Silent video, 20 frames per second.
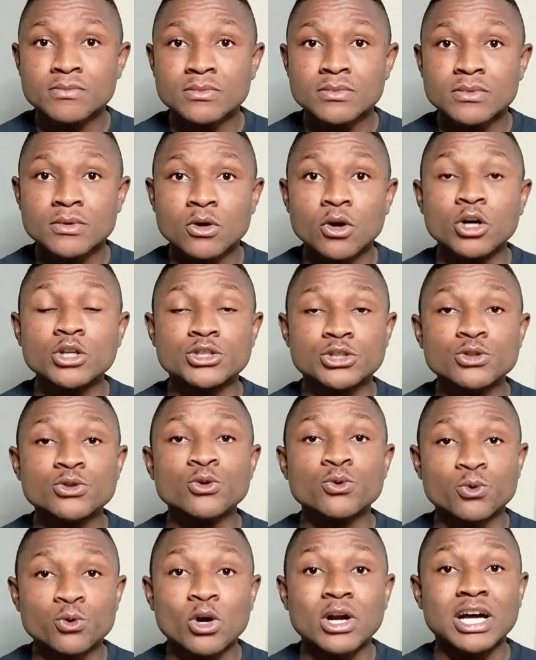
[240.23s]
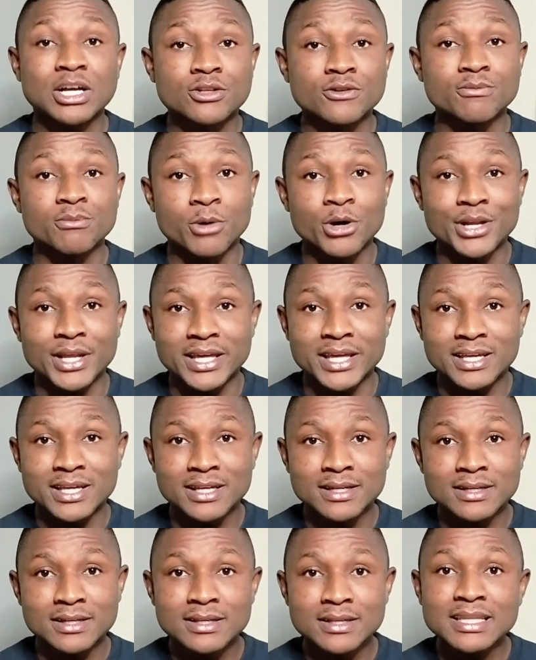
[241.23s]
until you run out of money.
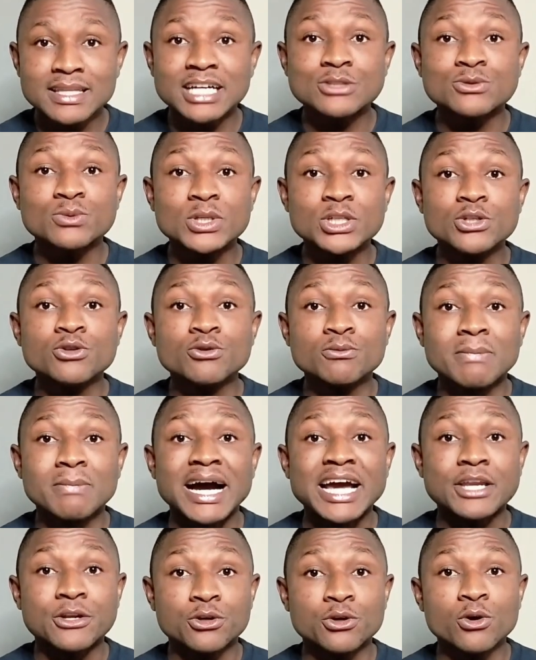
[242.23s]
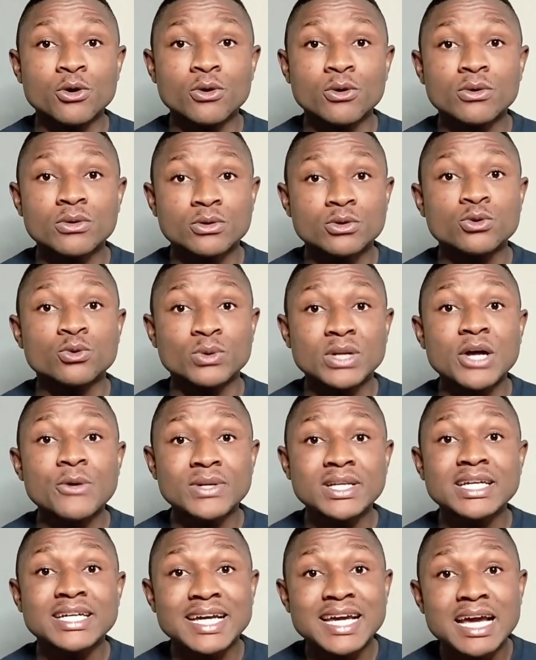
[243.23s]
That's when you might know, do they
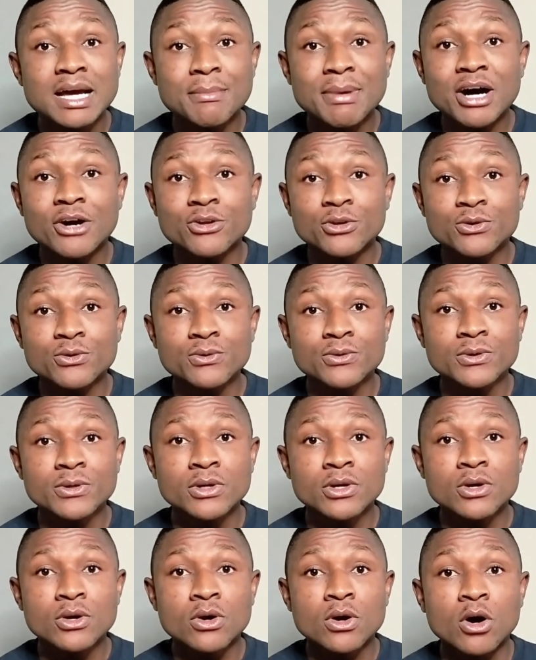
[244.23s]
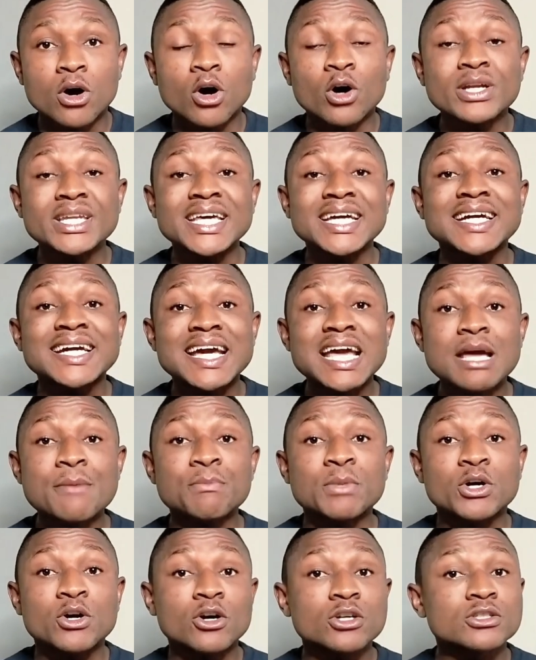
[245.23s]
really care about you, or they came
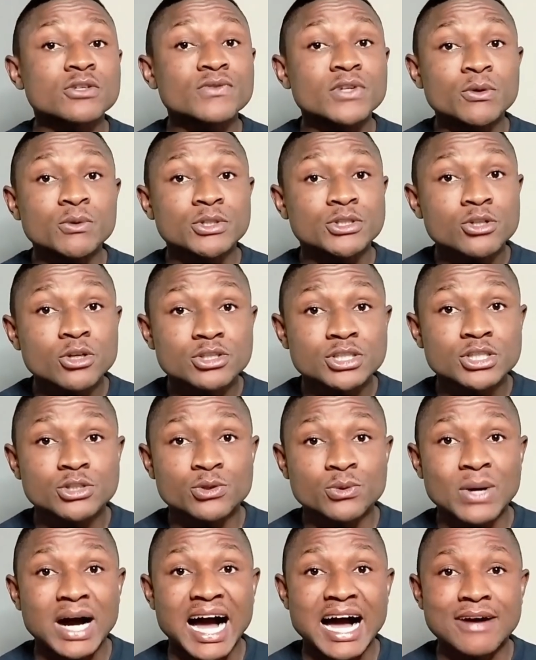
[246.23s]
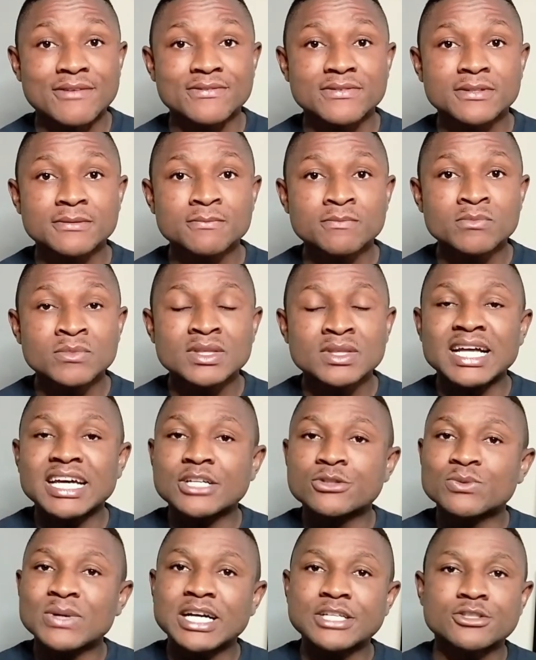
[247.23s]
because of the resources you have. That
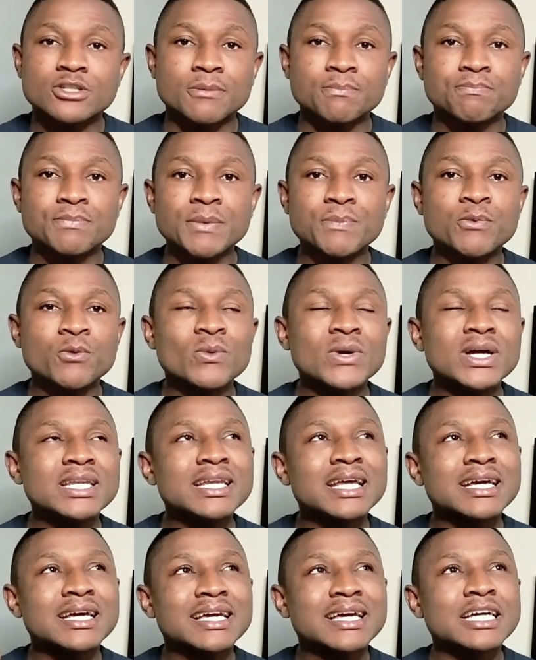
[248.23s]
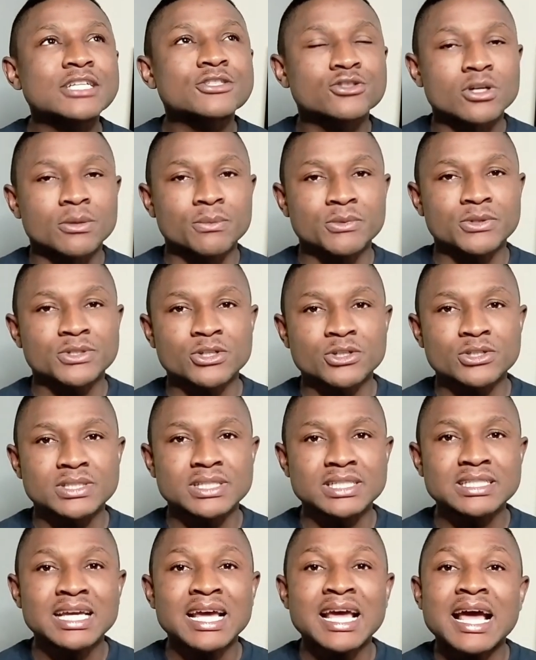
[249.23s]
is why some people, when they get some
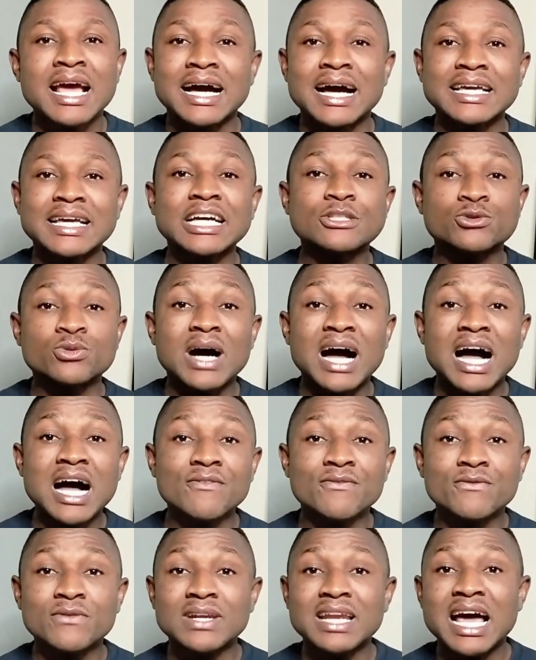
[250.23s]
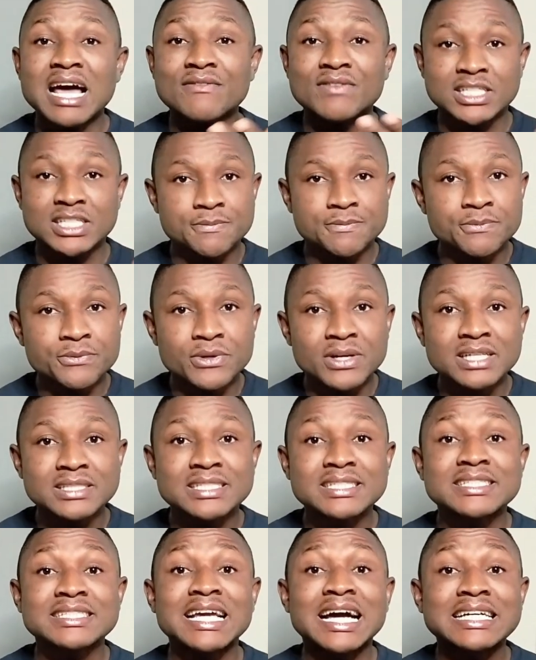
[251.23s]
resources and get to have life
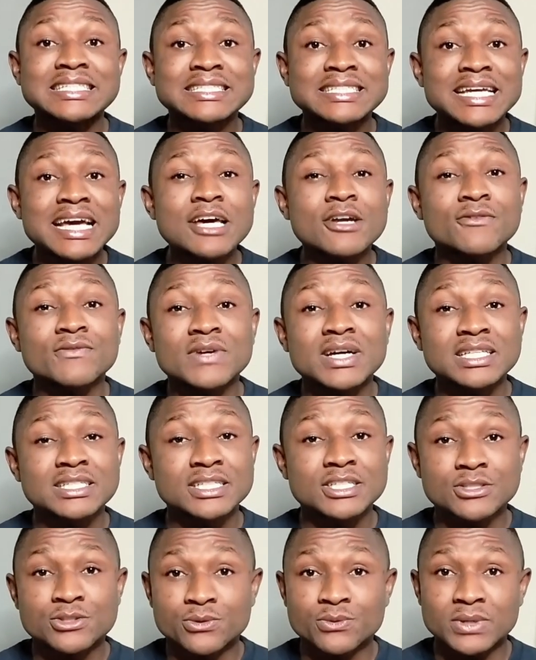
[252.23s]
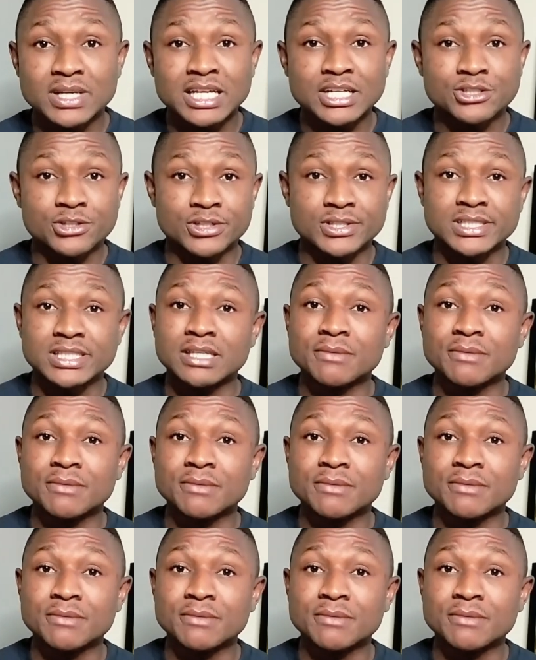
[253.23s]
experiences, they are scared of getting into relationship,